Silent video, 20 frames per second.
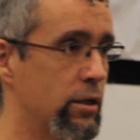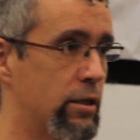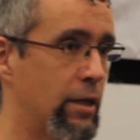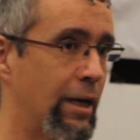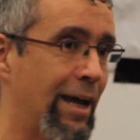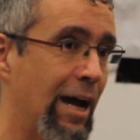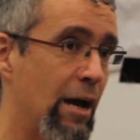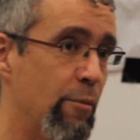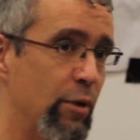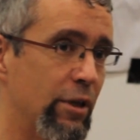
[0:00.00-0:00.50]
The
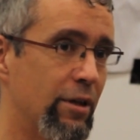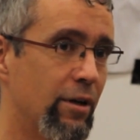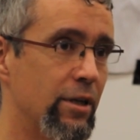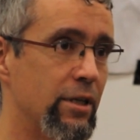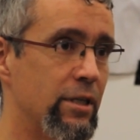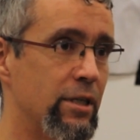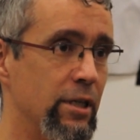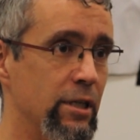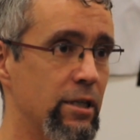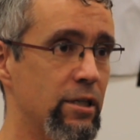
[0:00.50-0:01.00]

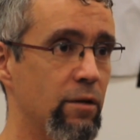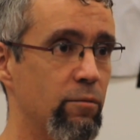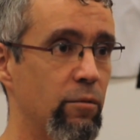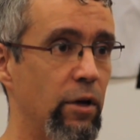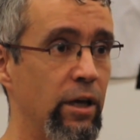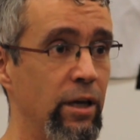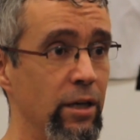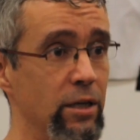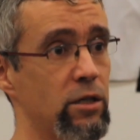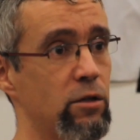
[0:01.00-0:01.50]
capitalist system
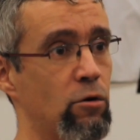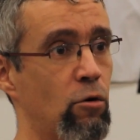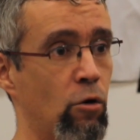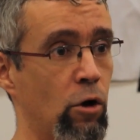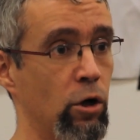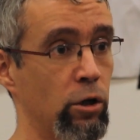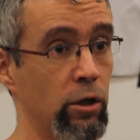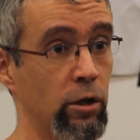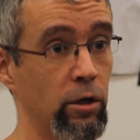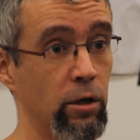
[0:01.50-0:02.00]
is
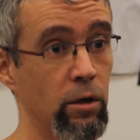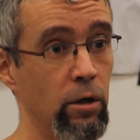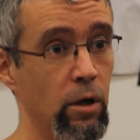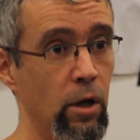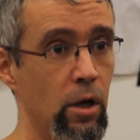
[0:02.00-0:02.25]
rotten.